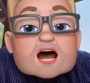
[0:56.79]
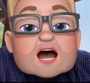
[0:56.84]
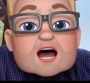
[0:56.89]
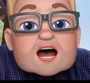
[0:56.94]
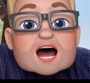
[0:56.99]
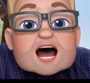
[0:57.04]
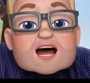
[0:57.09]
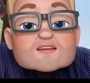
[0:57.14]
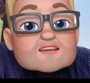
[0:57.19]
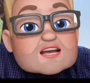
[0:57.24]

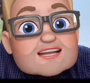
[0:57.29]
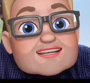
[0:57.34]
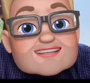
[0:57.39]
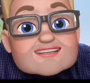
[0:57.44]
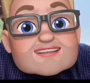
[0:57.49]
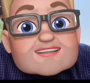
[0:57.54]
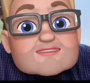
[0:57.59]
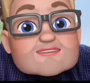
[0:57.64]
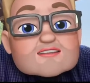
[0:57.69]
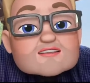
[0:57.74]
and then I
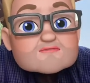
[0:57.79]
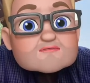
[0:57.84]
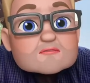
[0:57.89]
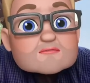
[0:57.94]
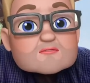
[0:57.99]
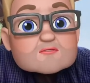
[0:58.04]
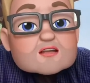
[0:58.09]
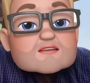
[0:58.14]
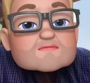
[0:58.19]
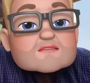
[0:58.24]
see another
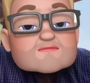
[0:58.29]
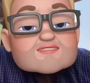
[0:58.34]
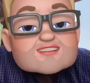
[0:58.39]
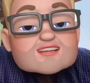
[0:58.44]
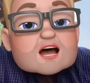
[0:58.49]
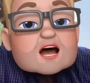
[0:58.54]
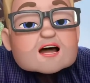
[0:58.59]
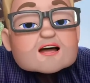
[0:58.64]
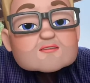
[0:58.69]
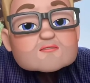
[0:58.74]
report from
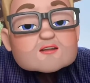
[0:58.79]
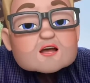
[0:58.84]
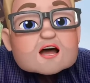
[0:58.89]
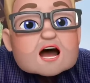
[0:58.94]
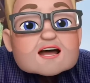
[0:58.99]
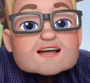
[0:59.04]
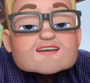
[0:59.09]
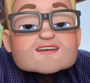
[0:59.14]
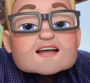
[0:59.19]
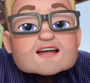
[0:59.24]
China where
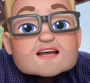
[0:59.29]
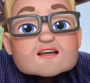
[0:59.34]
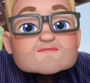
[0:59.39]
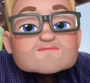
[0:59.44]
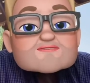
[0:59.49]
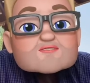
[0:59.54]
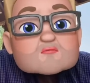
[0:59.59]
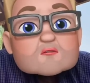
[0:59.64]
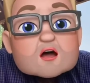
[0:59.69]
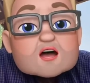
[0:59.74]
19 of
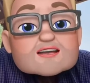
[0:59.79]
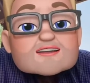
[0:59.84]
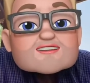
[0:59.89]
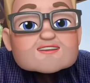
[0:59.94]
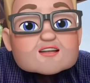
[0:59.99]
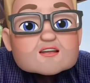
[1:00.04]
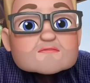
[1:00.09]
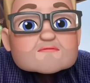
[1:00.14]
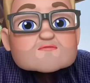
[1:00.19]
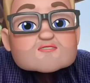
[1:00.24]
20
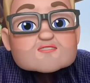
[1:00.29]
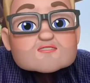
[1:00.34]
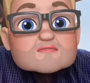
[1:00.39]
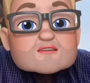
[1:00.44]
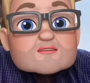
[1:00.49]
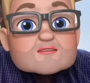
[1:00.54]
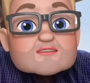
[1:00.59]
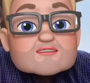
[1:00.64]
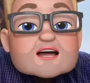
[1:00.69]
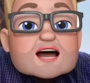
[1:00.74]
saw
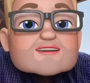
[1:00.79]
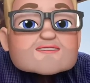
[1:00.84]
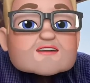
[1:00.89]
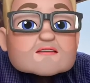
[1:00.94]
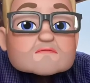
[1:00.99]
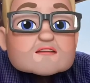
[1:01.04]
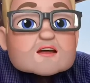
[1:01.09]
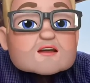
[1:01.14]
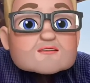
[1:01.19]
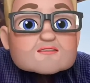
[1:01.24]
improvement with
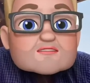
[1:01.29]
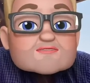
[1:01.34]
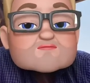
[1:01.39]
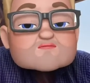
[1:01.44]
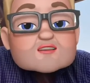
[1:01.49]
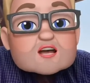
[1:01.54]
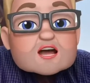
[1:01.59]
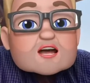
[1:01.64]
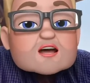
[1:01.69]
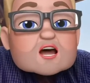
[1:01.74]
anti-malarial
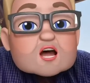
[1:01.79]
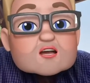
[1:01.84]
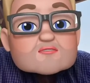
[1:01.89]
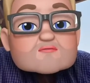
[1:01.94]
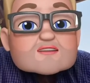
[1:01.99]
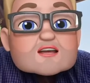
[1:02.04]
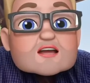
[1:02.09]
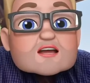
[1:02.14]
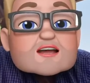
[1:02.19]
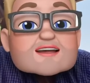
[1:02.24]
drug
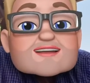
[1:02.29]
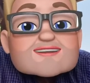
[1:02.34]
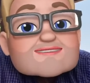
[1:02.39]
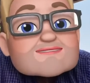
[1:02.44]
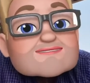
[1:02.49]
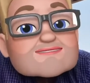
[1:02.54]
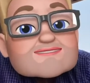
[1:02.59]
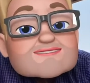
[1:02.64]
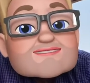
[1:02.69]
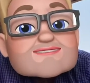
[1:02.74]
alone,
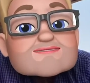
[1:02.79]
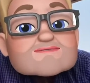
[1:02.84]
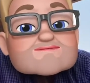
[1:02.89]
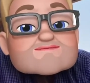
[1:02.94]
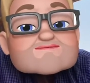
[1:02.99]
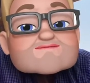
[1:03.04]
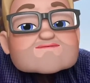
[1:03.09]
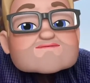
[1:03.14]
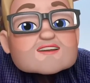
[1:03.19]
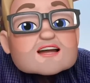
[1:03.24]

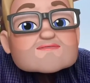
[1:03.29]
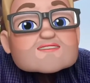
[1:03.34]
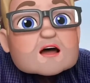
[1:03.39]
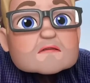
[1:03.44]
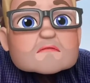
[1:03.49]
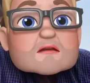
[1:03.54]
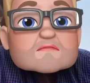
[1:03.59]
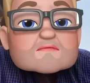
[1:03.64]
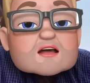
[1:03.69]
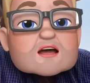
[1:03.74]
if I'm
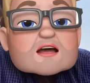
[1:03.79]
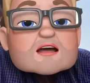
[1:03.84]
a betting